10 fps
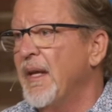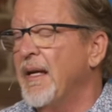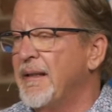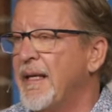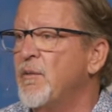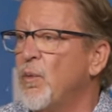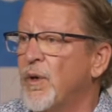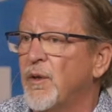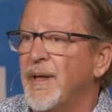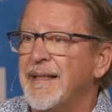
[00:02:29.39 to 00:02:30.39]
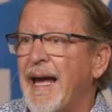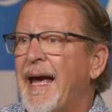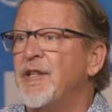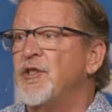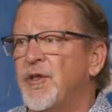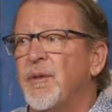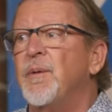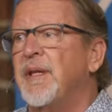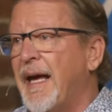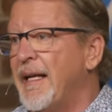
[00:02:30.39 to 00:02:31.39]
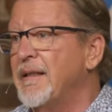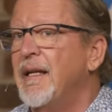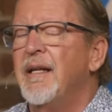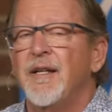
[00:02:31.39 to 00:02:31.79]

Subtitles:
And then we're going to add to that